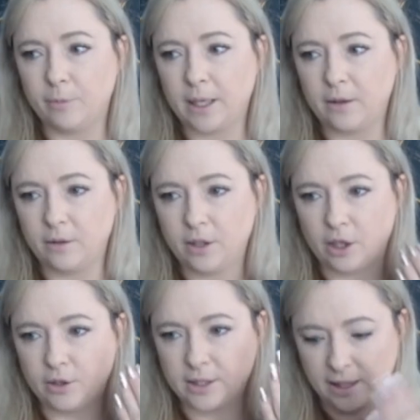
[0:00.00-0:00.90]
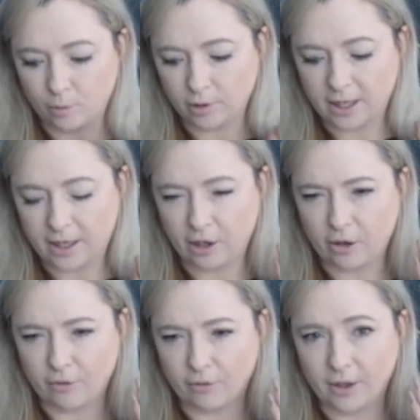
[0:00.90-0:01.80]
been, you know, deliberating
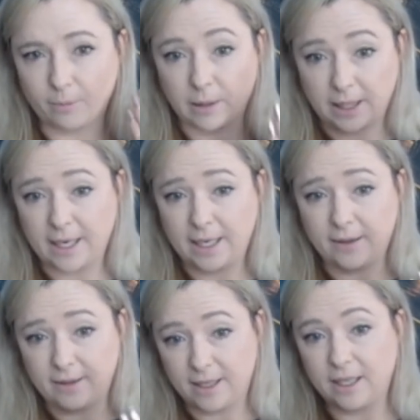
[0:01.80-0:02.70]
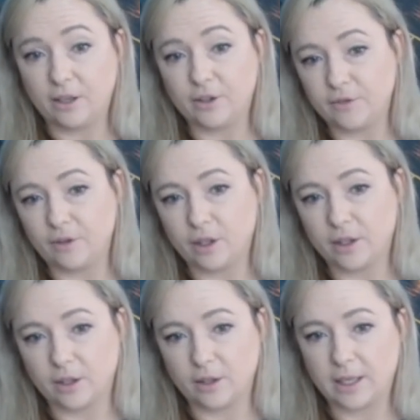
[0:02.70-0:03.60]
over it, planning, thinking, because you've got
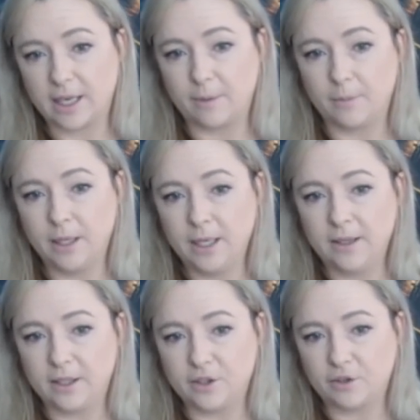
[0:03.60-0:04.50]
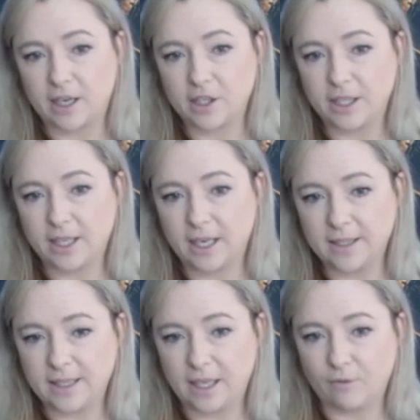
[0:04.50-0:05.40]
the strategy
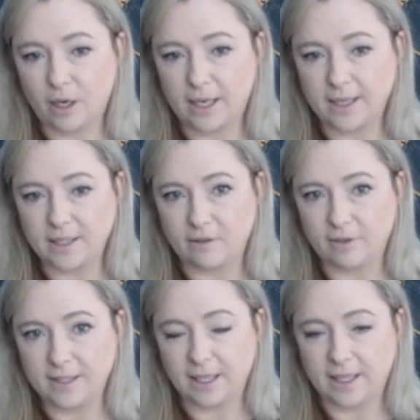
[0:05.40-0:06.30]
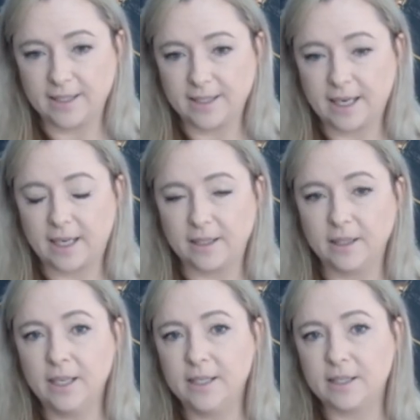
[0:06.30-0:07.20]
card sitting right next to the resilience card.
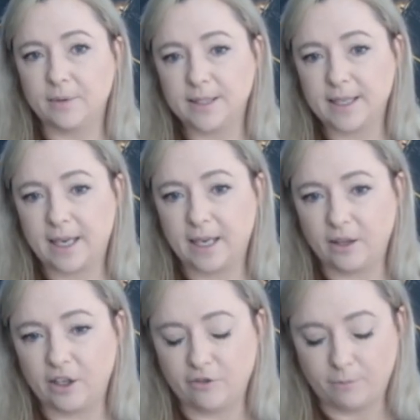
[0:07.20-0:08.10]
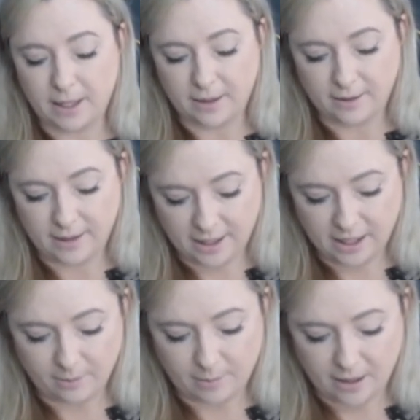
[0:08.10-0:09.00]
So it's saying that you've been
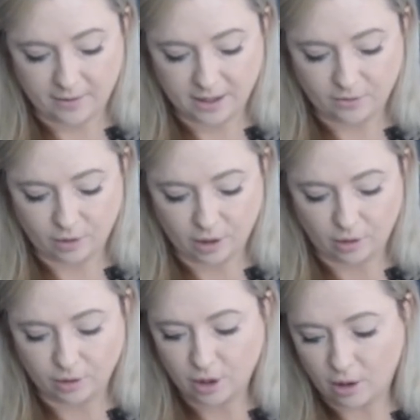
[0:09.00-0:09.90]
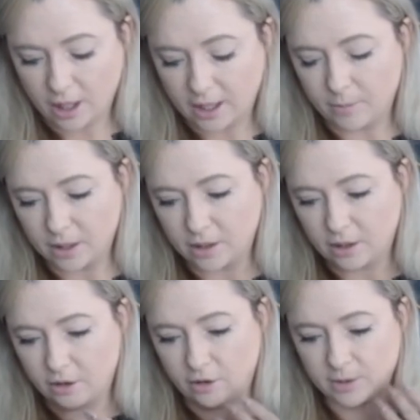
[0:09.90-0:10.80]
thinking about this for a long time.
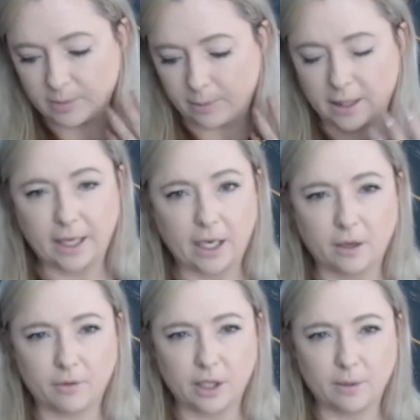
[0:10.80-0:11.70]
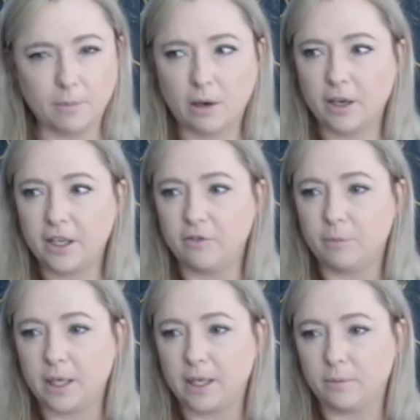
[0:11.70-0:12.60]
It's been playing over in your mind.
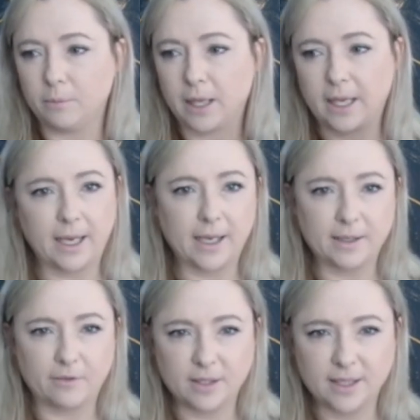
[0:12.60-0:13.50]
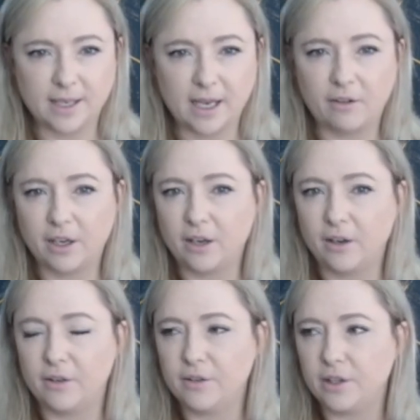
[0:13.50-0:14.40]
You've been playing out different
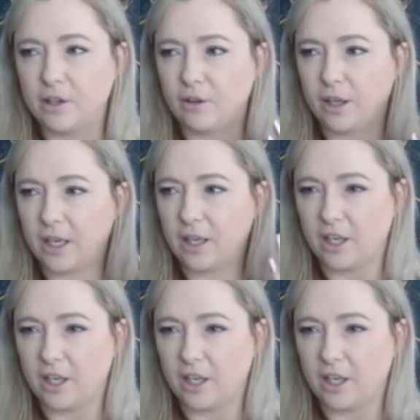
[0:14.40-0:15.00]
scenarios. You know, you